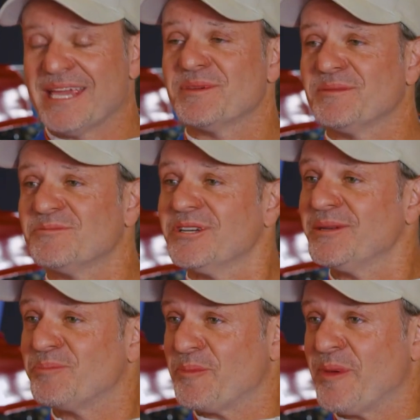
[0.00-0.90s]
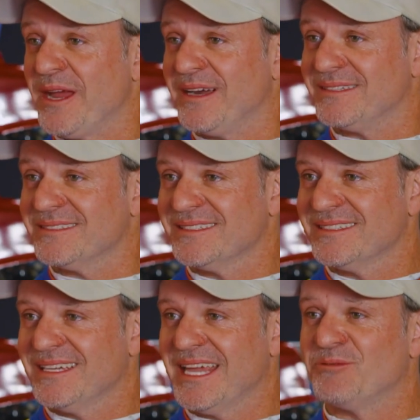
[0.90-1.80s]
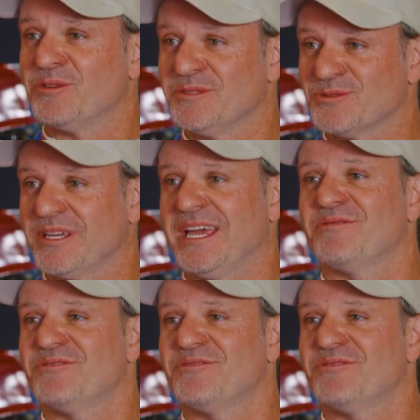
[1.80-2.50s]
They came in really prepared. Hey, Rubens,